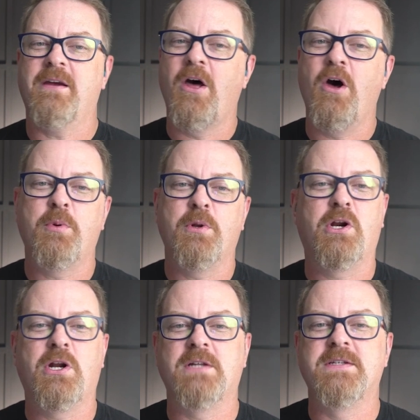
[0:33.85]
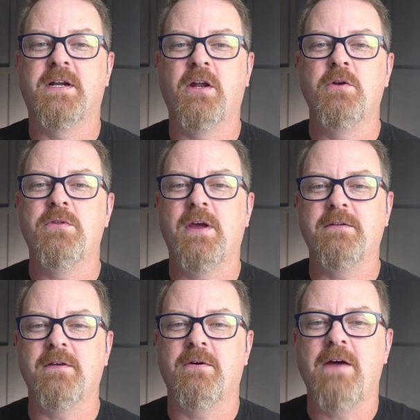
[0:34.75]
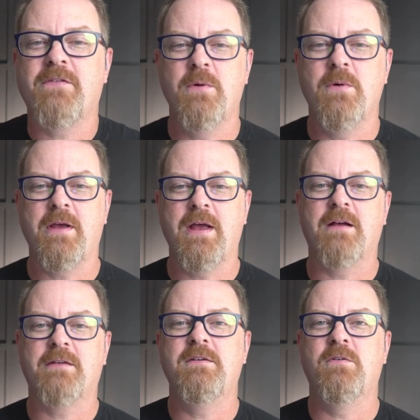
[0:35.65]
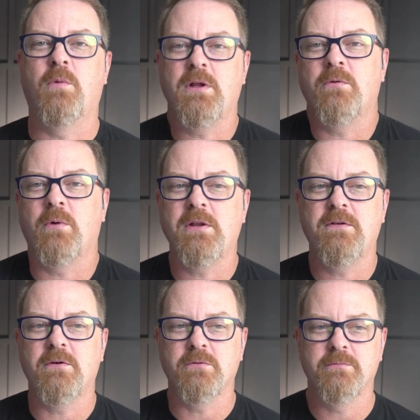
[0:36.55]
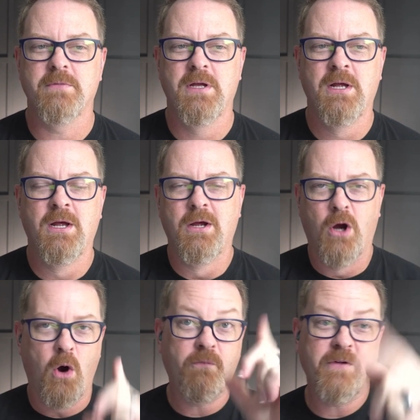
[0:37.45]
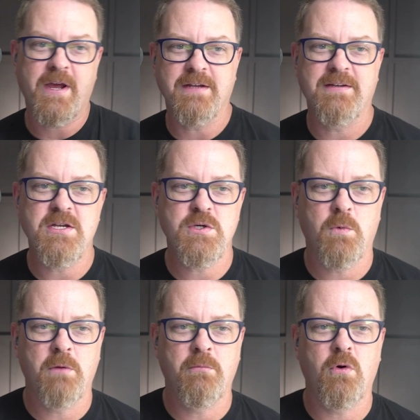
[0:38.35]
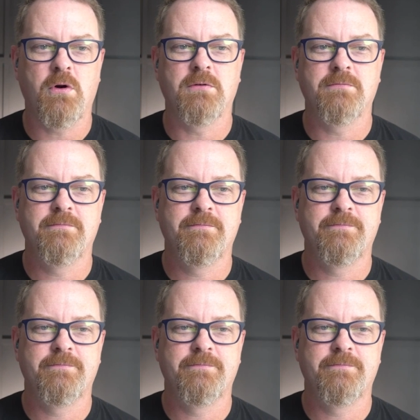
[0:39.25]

and I hope you're learning a ton of new things at GraphQL Galaxy 2022. Hopefully, I can teach you one more.